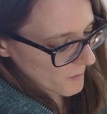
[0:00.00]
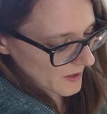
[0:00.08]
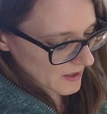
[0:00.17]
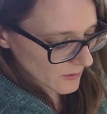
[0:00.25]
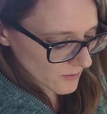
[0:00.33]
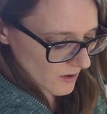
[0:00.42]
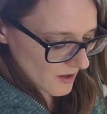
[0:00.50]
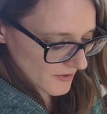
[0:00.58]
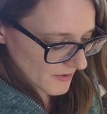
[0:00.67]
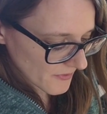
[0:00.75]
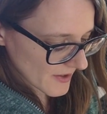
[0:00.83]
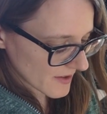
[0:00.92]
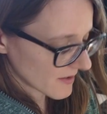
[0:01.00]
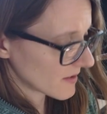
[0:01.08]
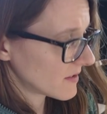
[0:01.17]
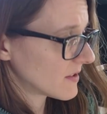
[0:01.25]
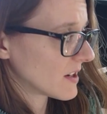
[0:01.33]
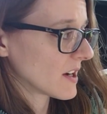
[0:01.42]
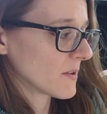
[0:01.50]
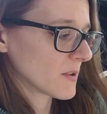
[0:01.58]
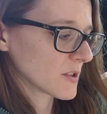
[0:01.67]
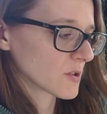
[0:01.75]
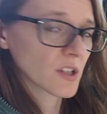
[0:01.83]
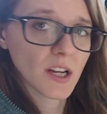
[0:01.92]
we glue on the feather, I
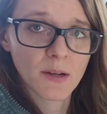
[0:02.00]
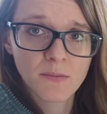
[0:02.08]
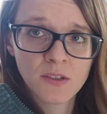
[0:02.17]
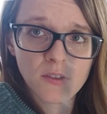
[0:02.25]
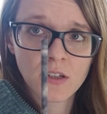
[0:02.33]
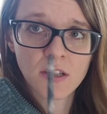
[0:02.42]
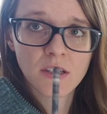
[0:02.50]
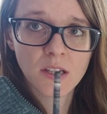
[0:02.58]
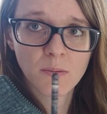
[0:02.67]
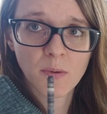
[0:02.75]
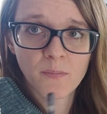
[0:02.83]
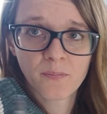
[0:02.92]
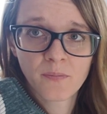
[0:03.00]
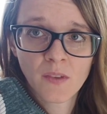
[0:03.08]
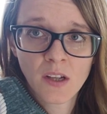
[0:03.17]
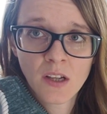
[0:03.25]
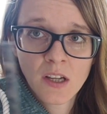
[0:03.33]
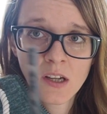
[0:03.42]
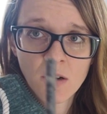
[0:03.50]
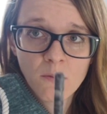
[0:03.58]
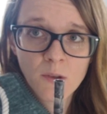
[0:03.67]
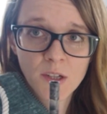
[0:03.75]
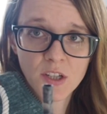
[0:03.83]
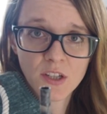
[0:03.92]
want to come to the tip,
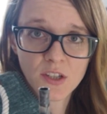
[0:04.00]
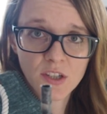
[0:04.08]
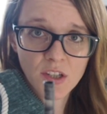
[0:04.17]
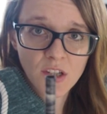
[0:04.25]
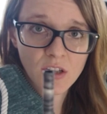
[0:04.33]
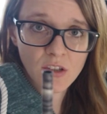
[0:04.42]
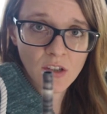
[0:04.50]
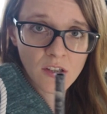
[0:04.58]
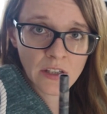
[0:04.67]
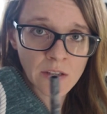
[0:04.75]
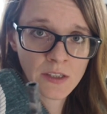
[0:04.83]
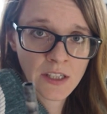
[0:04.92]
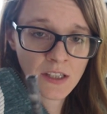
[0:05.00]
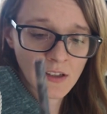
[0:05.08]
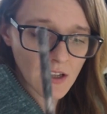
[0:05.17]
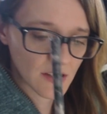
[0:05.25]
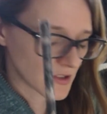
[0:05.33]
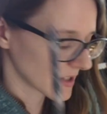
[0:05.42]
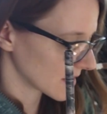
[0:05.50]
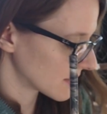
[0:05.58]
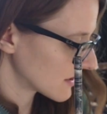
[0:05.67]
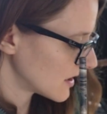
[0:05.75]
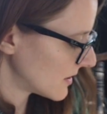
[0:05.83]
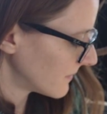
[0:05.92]
which is not glued in, as you can
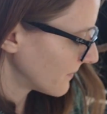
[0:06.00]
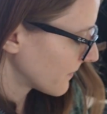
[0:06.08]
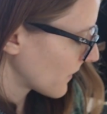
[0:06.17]
see.